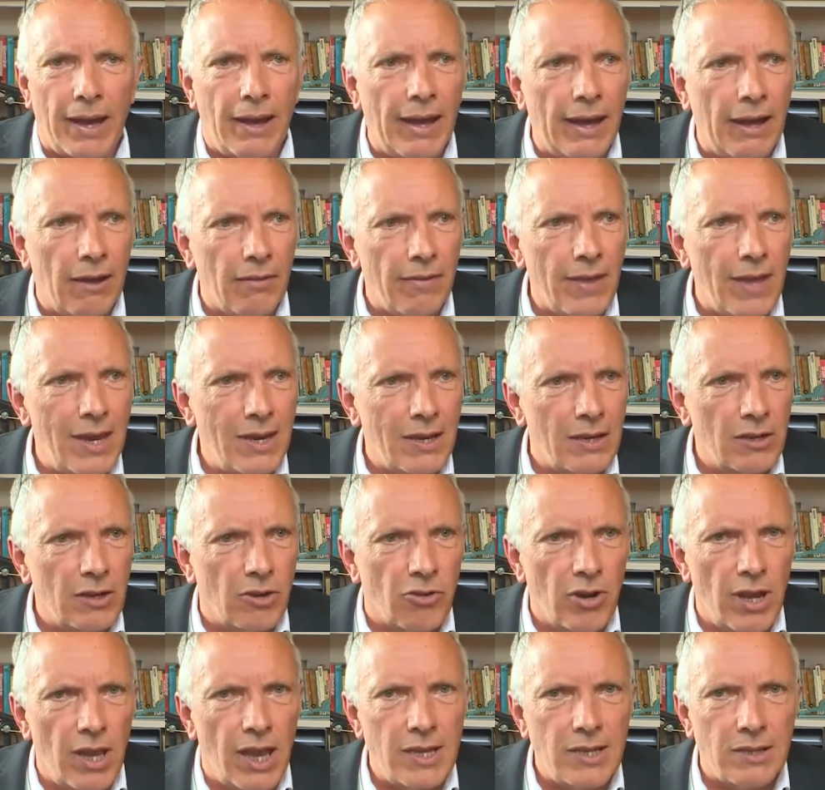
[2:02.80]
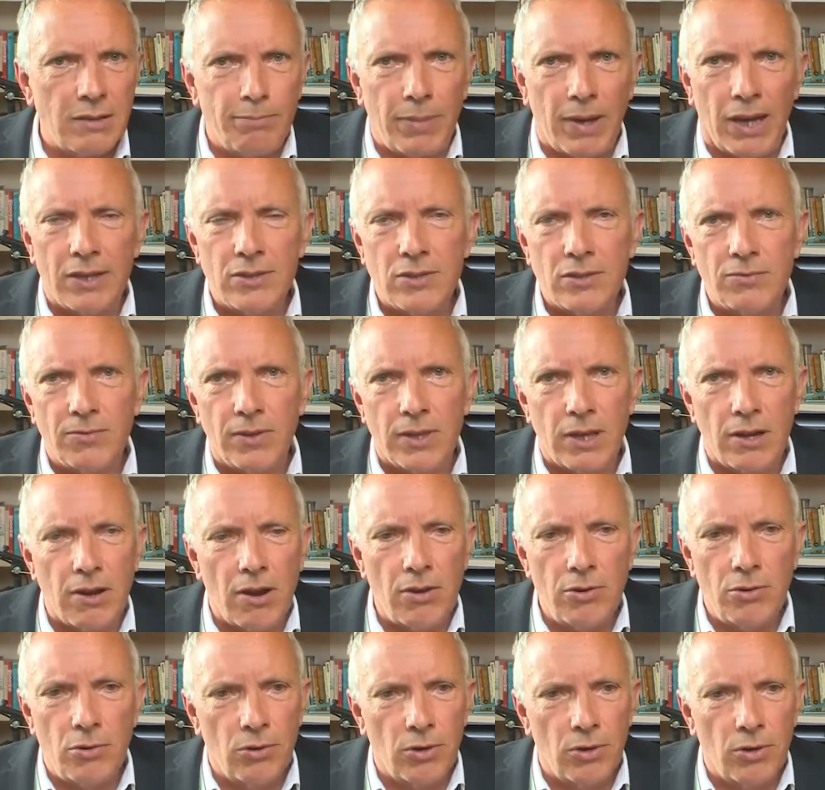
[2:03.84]
about how they can create a buzz for
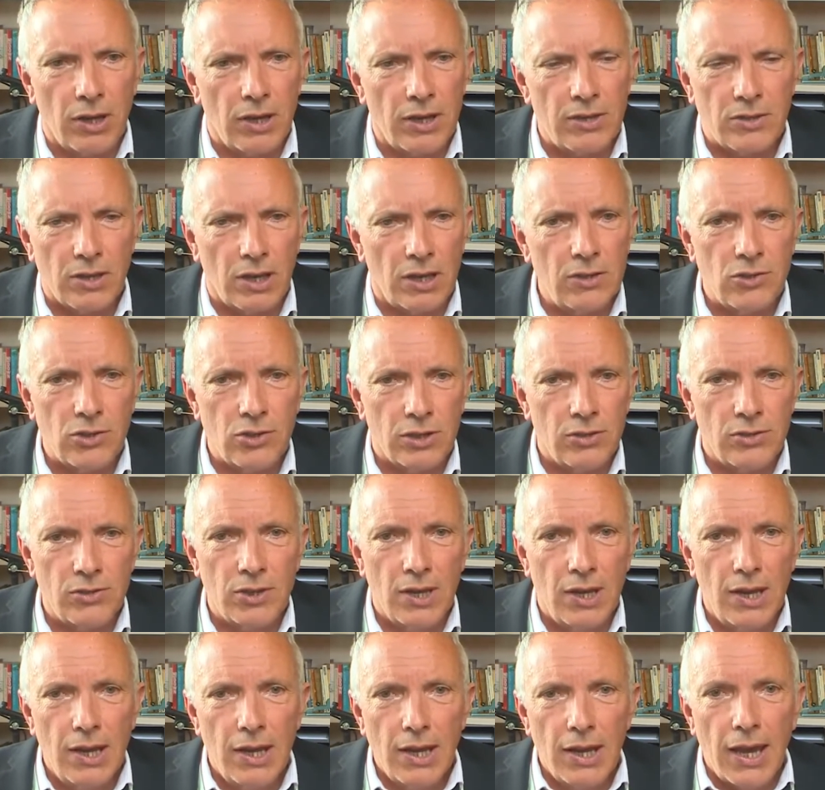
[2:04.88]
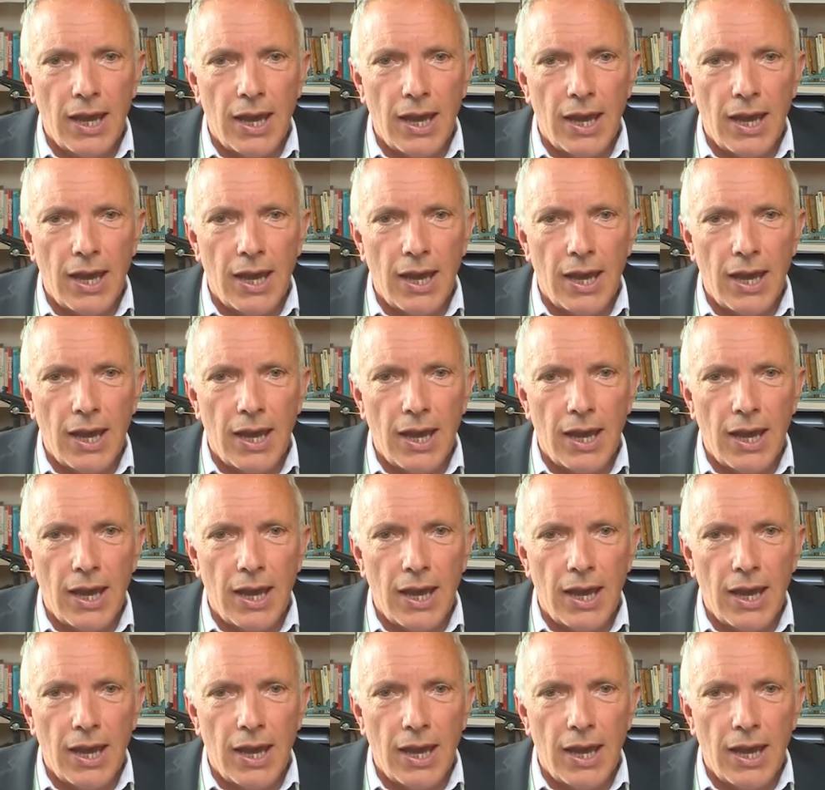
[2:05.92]
their own organizations.